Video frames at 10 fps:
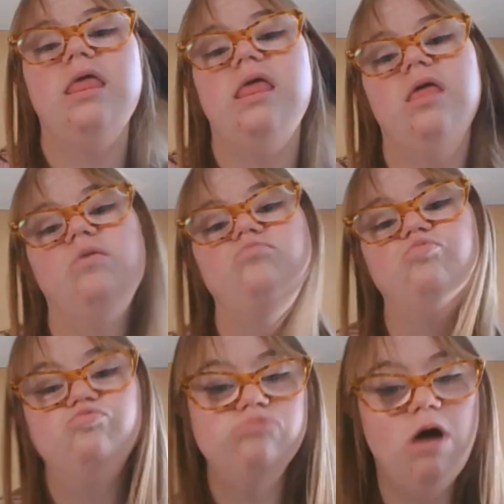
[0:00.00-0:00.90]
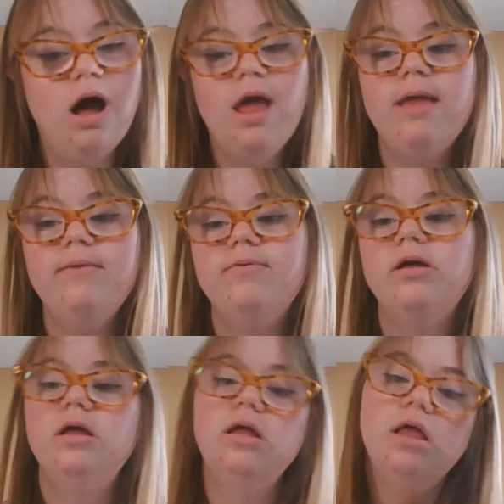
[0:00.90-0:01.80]
his wife
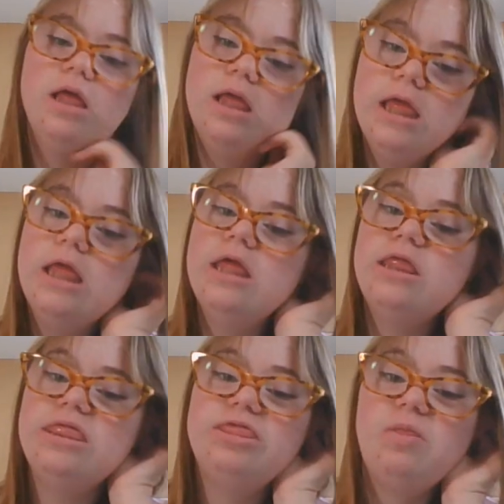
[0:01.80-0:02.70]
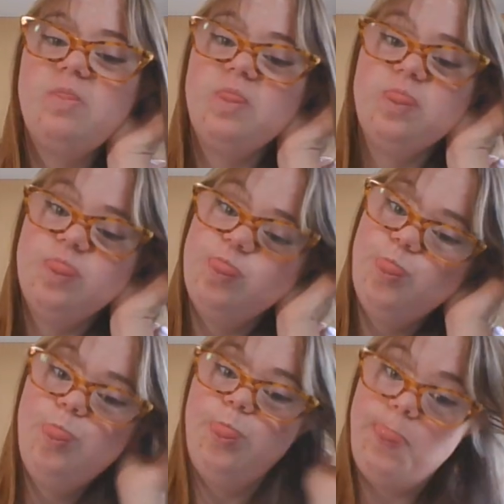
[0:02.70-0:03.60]
is the
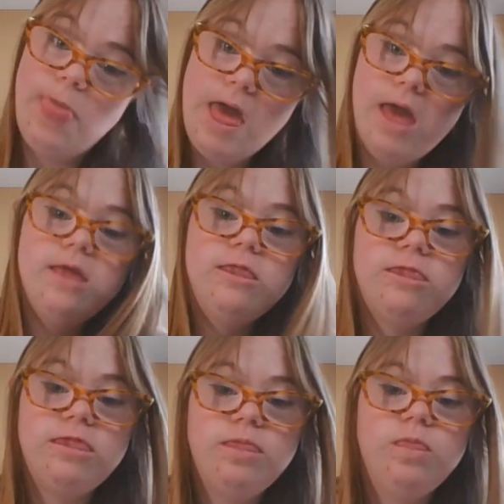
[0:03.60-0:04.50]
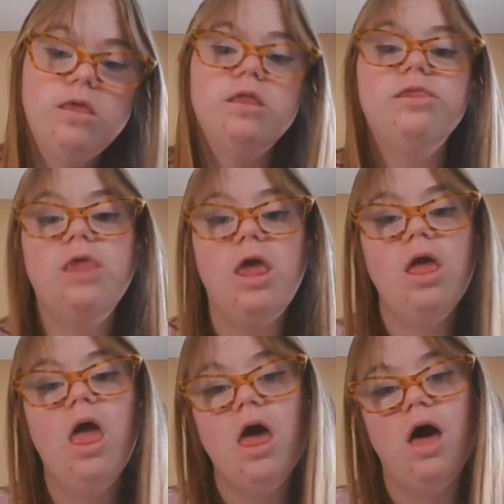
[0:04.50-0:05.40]
best because
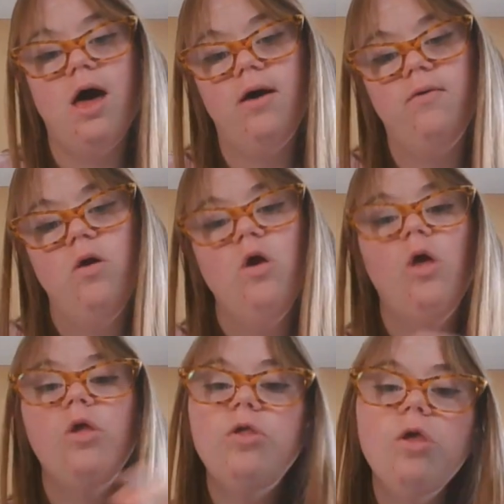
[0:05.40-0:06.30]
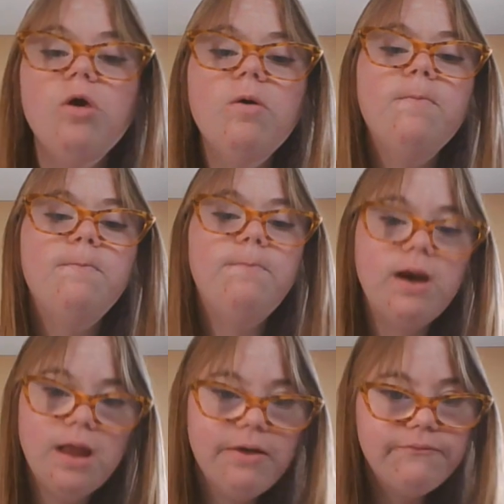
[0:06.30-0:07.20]
they have two
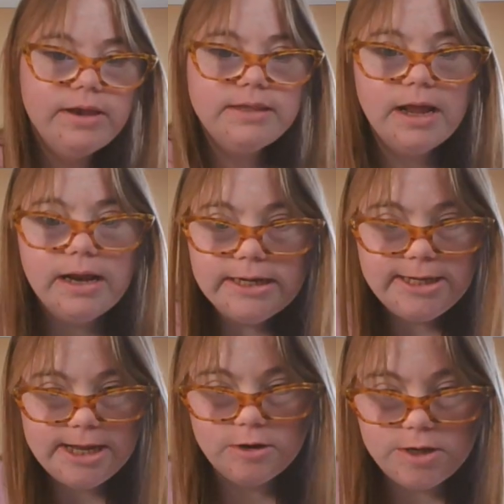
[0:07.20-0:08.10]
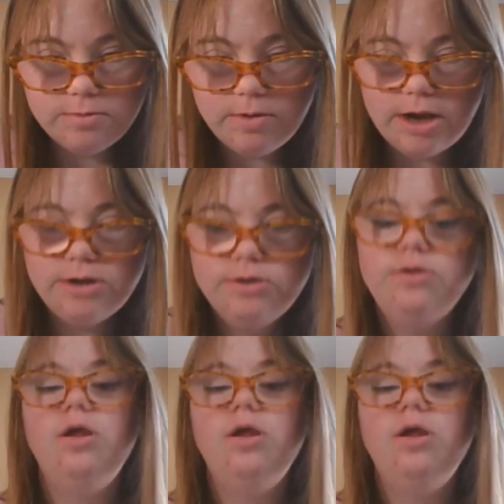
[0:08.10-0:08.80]
beloved children,